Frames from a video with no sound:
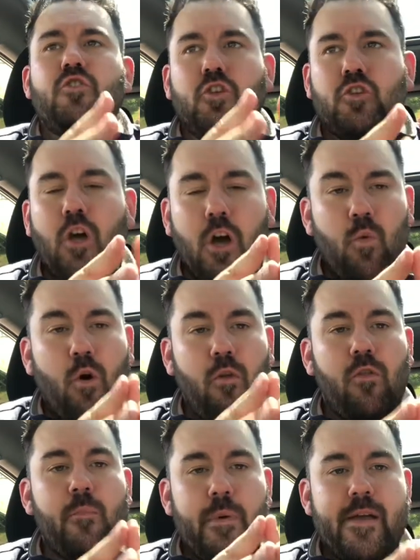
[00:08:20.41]
to go
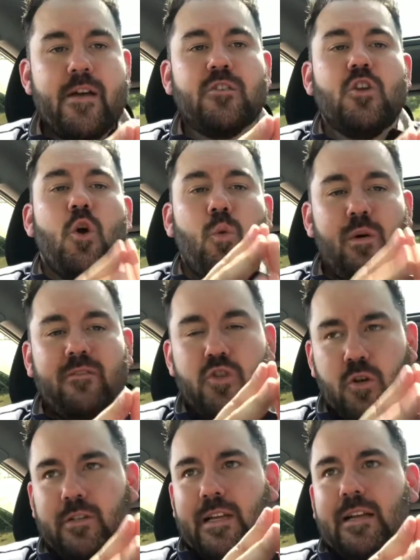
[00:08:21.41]
on the beers with
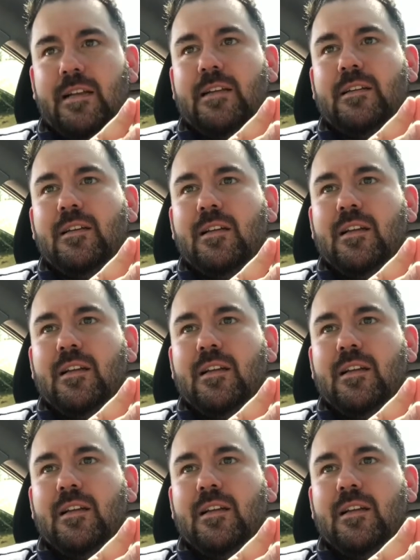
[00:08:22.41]
John Daly.